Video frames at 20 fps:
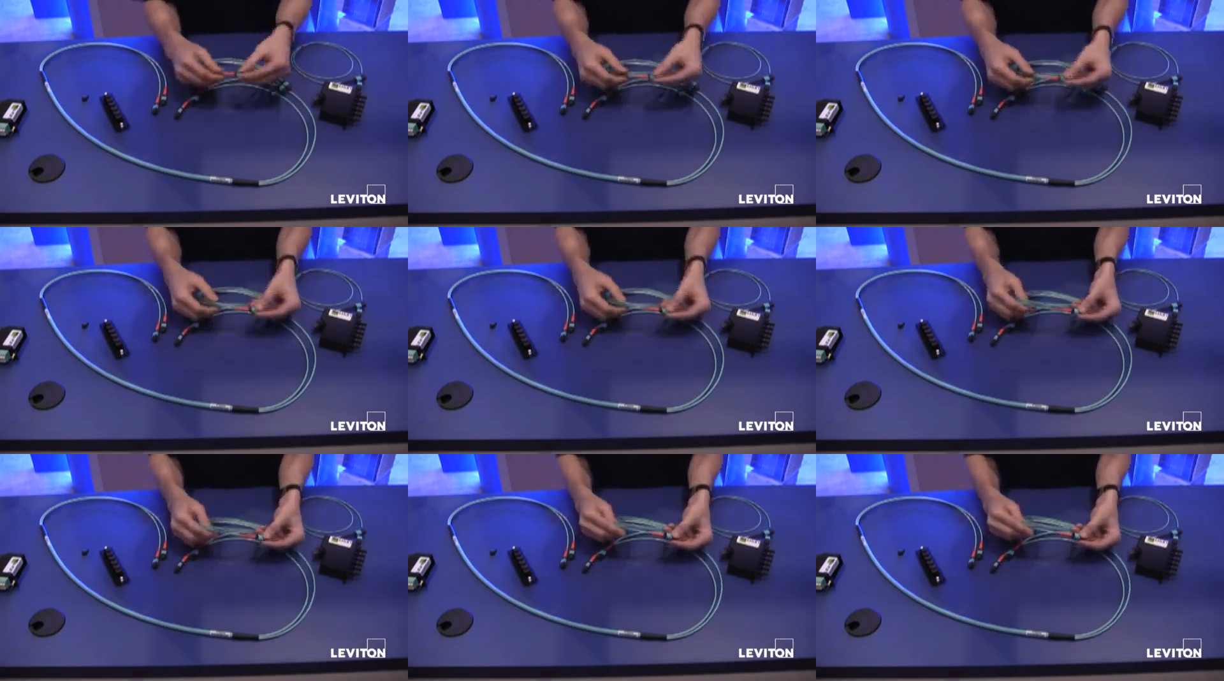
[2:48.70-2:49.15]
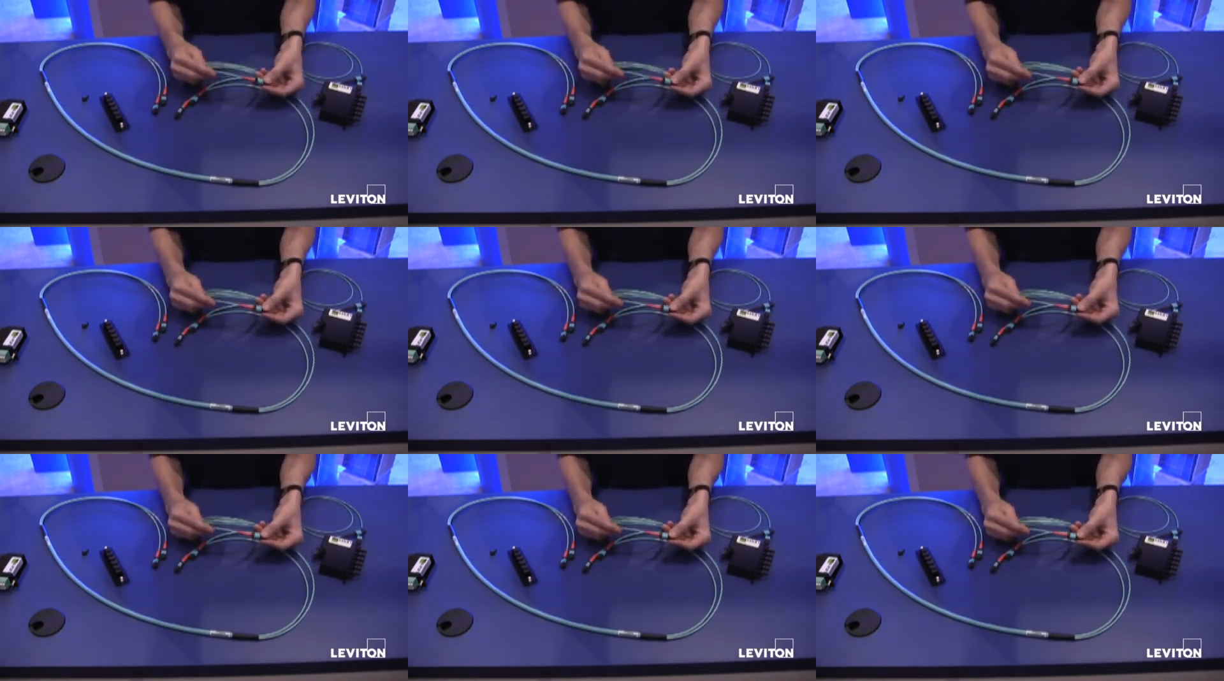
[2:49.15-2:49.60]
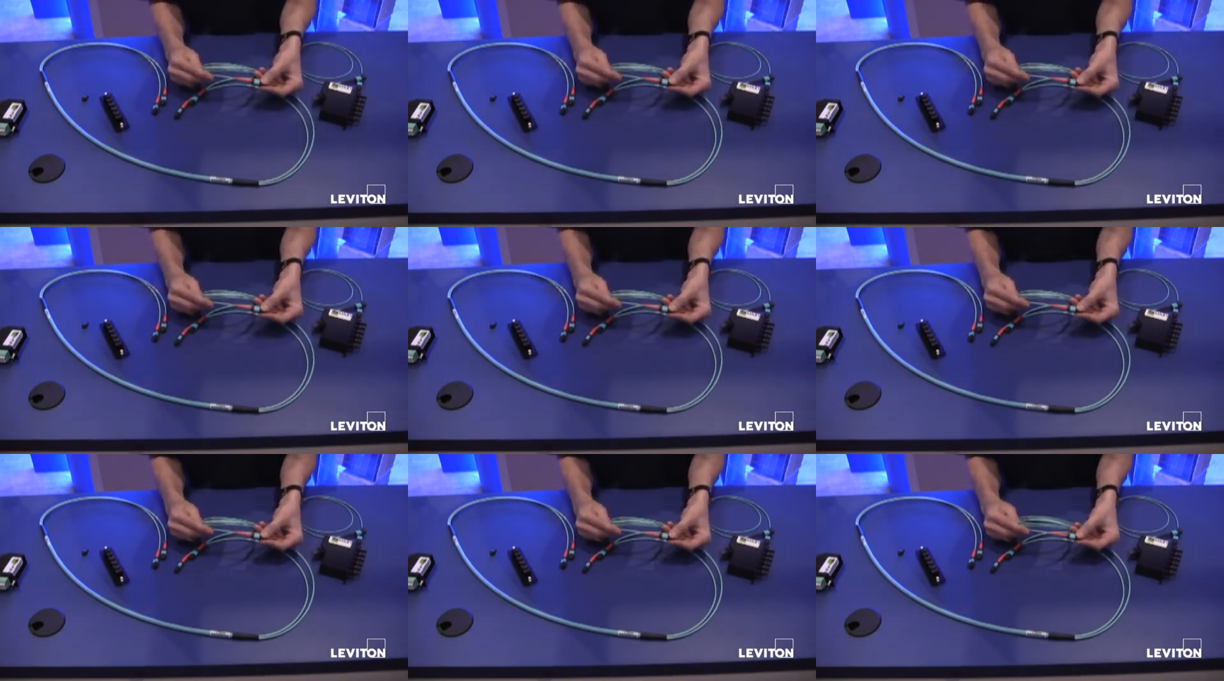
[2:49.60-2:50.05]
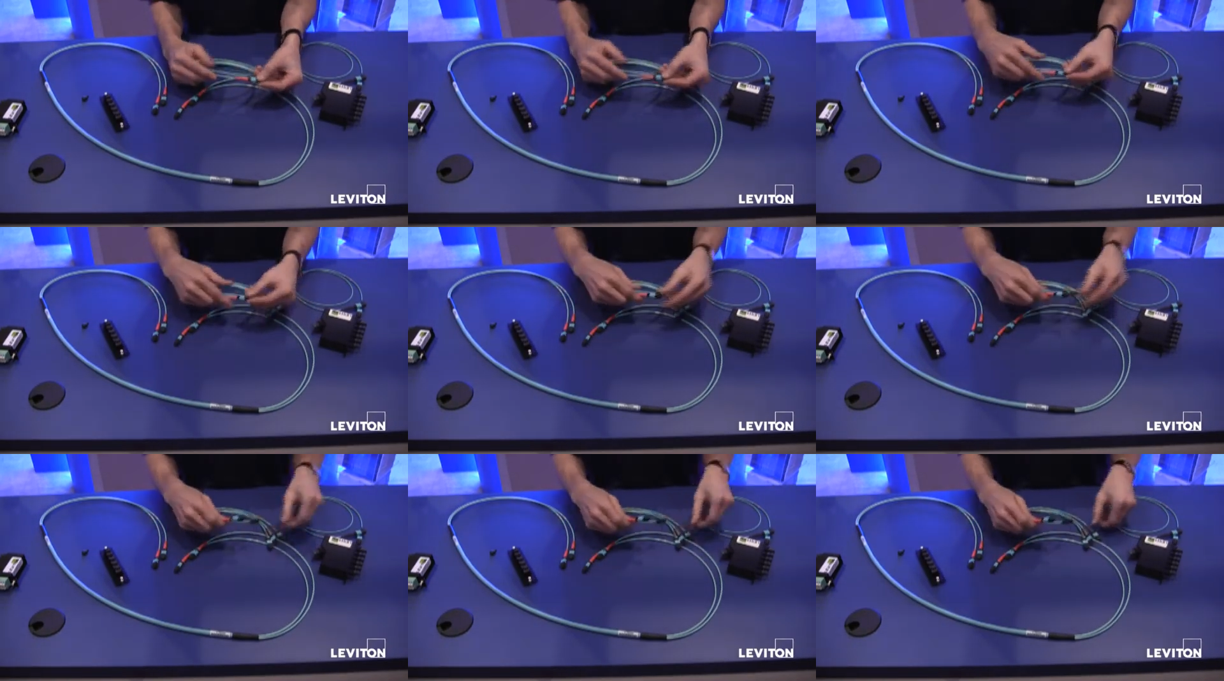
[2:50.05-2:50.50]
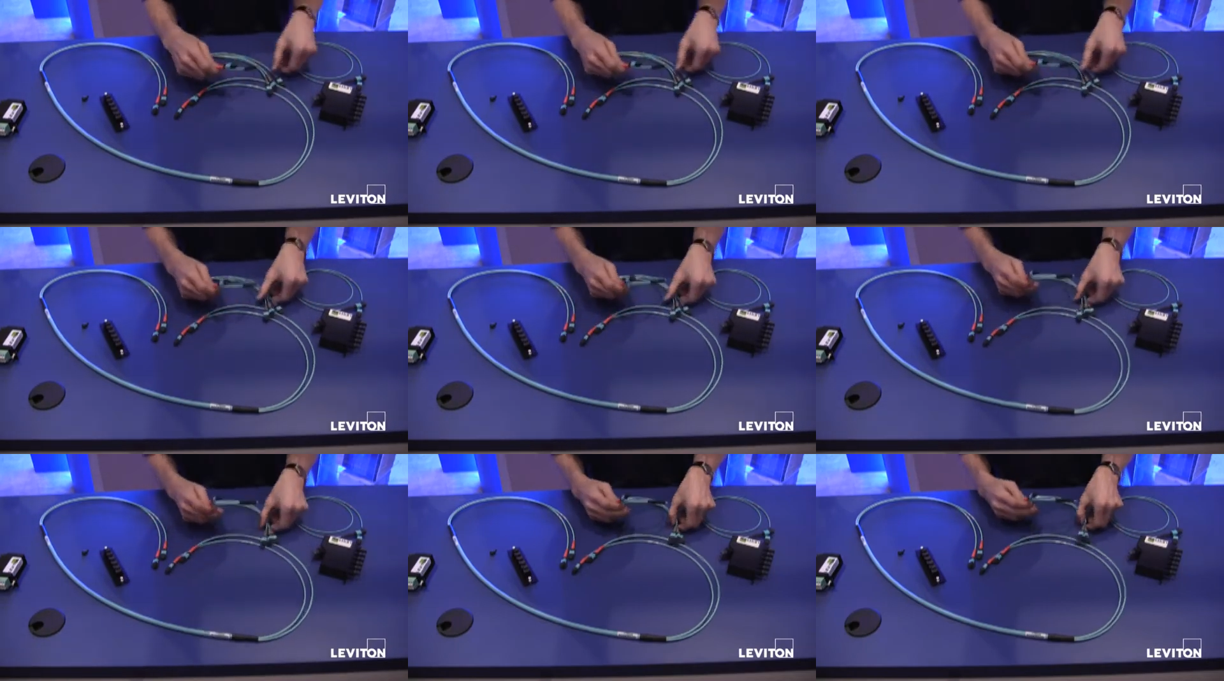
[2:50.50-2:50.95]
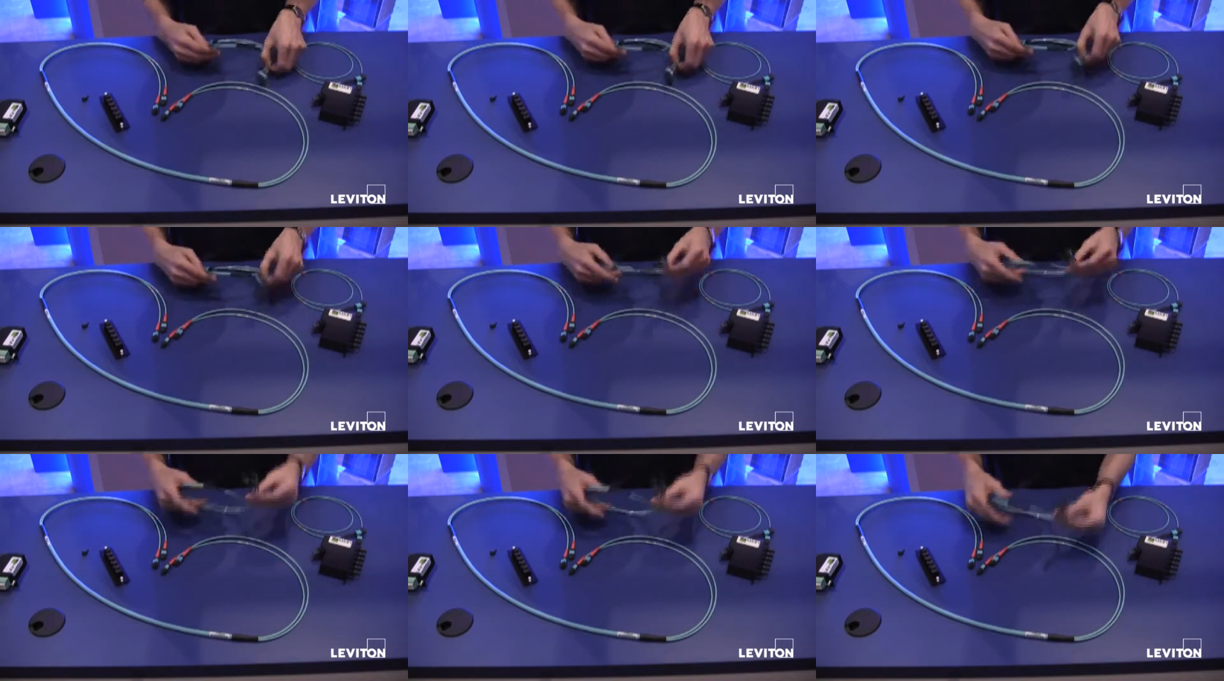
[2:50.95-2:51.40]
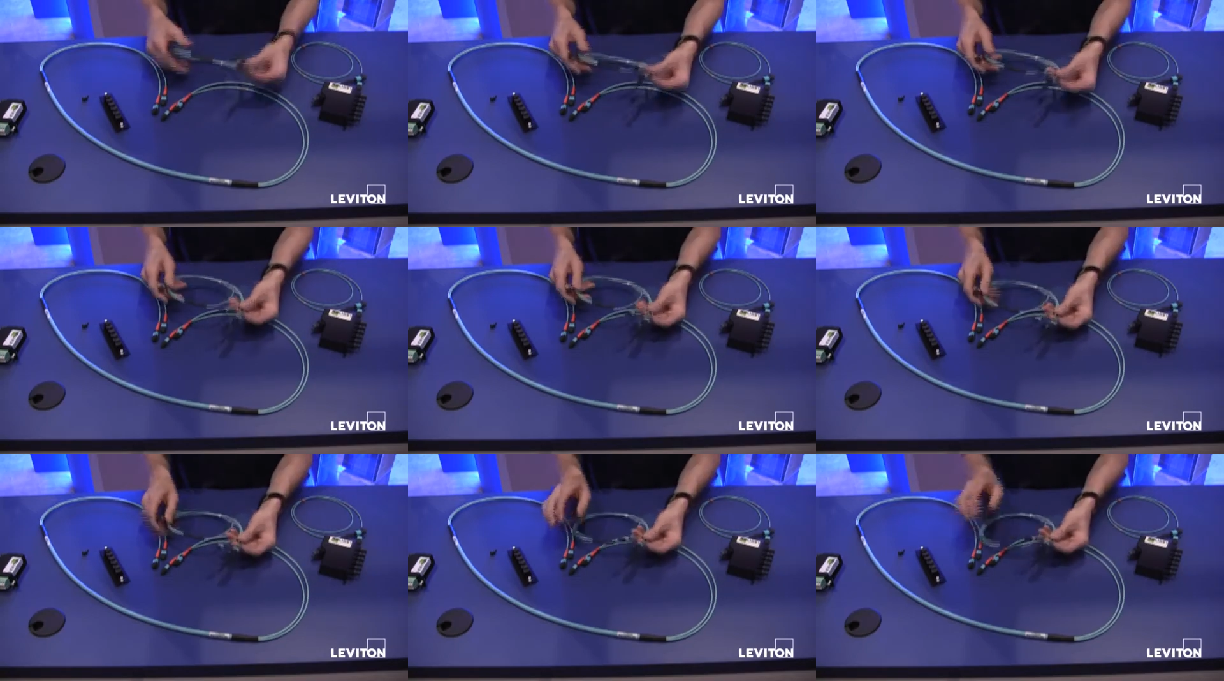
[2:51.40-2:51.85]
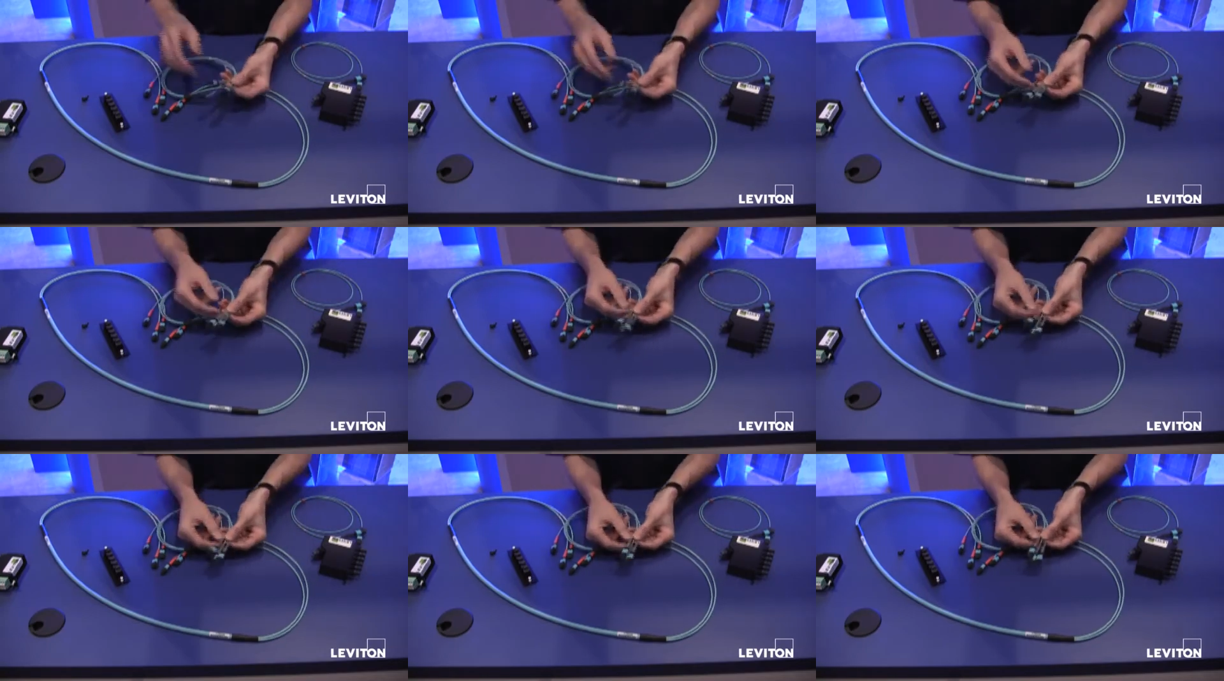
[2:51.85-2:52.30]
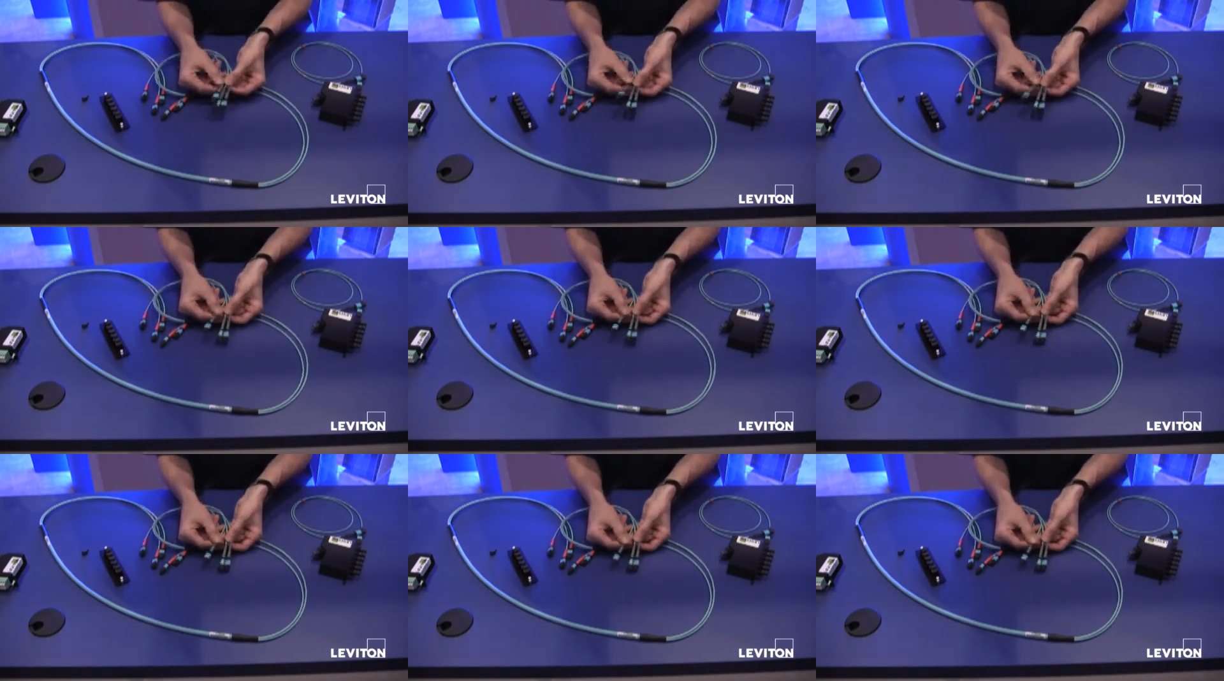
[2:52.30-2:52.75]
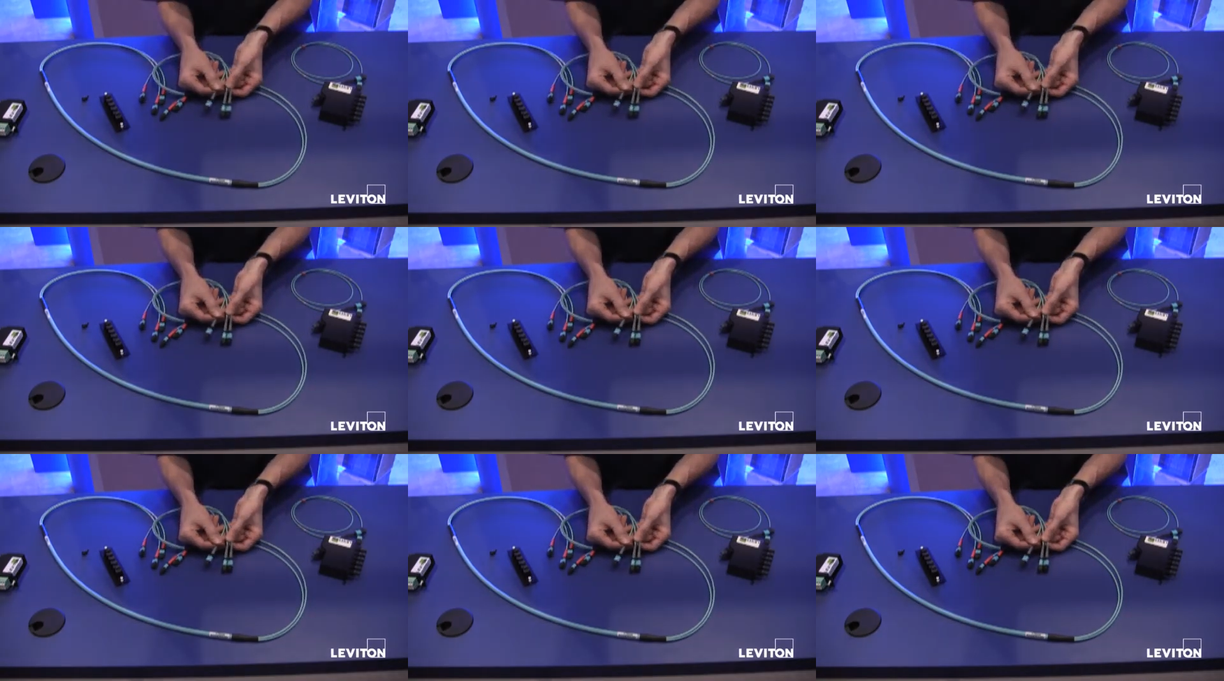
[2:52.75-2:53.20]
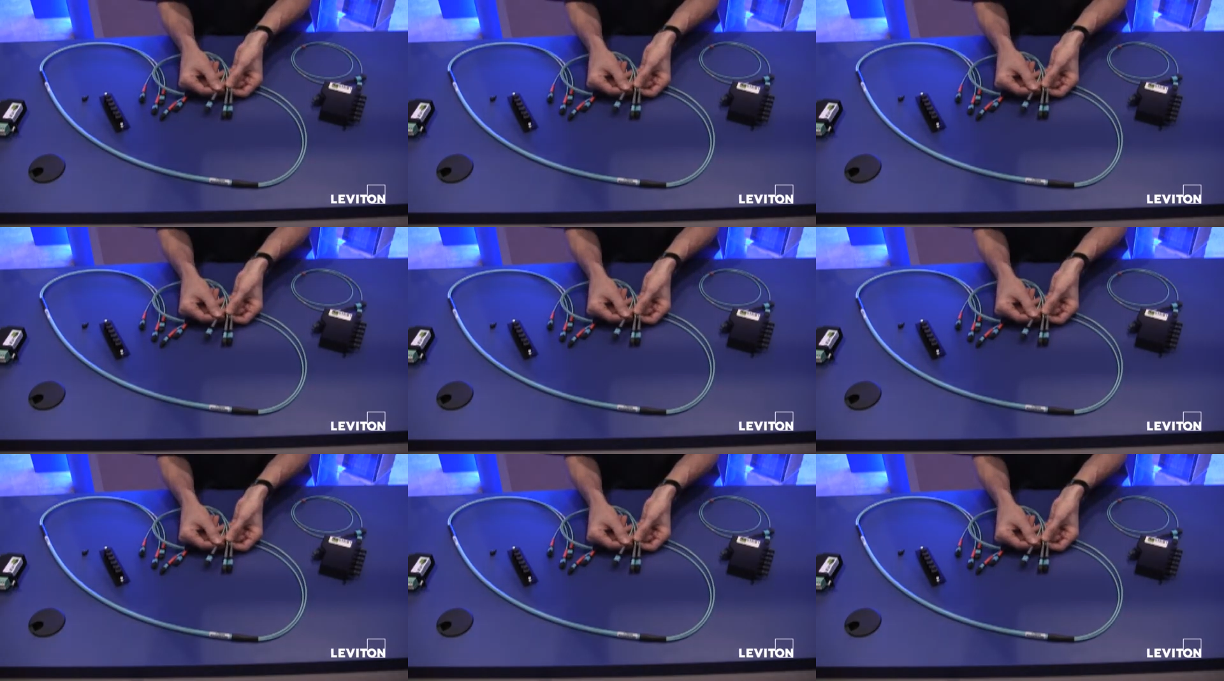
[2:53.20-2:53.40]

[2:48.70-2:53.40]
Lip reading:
No face is visible, so there are no lips to read.